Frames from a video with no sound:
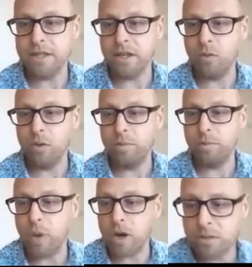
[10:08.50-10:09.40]
that it would be
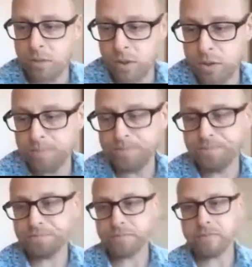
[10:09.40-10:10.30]
possible
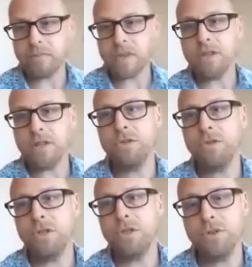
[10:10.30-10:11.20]
to
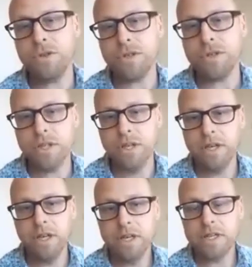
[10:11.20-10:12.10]
use
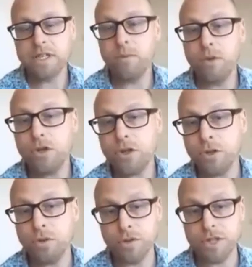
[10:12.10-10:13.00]
some new
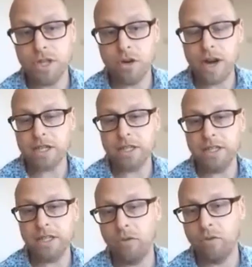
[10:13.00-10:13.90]
tools that are
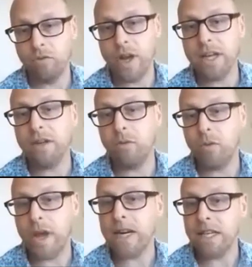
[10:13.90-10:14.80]
actually
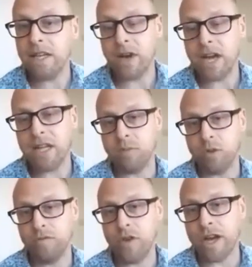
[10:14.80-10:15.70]
readily
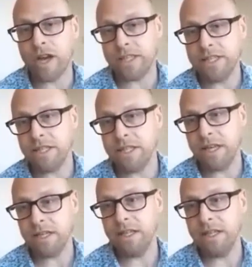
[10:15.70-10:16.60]
available via the
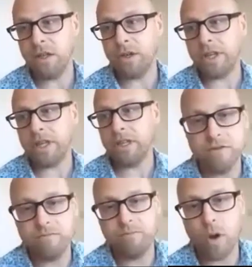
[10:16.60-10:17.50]
internet, including
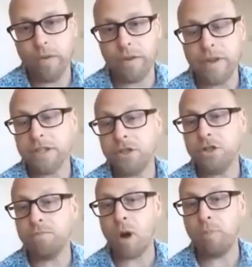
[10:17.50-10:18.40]
the thing that's
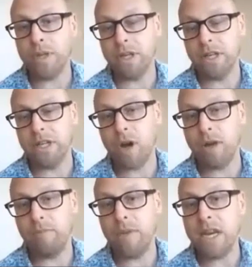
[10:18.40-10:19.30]
used popularly
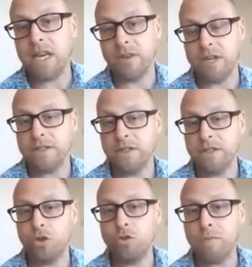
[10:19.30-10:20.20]
by many of us,
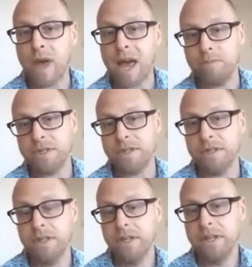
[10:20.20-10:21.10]
Google Maps,
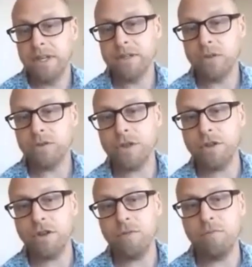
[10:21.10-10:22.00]
is also
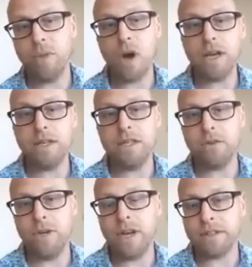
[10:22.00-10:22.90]
combined
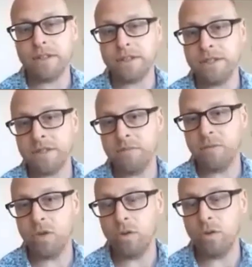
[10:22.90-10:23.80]
into another system
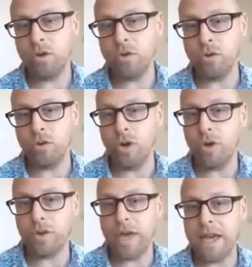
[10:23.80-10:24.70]
called Google
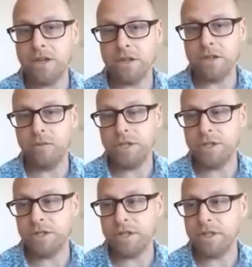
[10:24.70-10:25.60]
Earth Engine, which
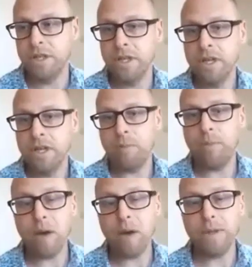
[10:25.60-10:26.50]
is a
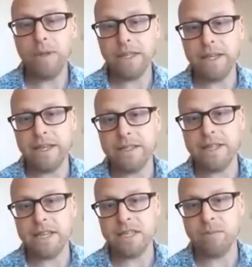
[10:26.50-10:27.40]
publicly
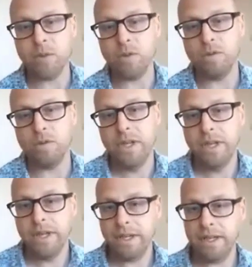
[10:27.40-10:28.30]
accessible
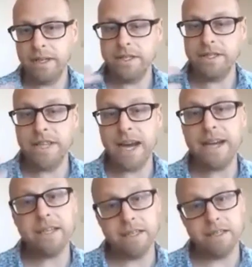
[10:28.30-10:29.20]

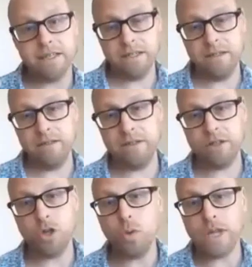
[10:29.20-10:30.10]
data
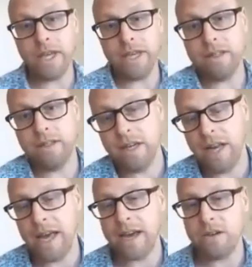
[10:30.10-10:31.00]
toolkit that
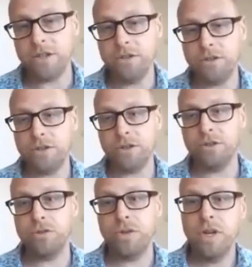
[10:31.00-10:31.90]
allows you
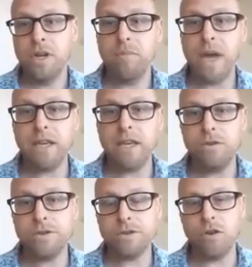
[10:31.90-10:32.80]
to make
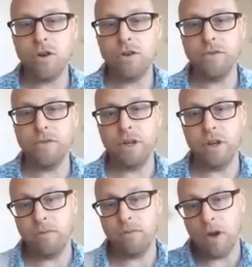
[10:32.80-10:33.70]
use of
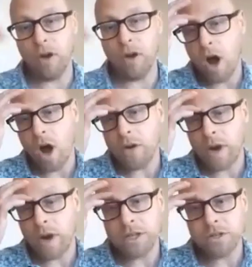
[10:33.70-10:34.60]
a wide
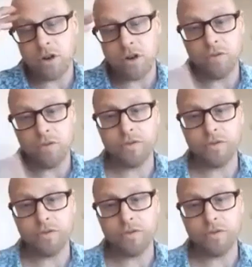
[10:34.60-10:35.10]
range of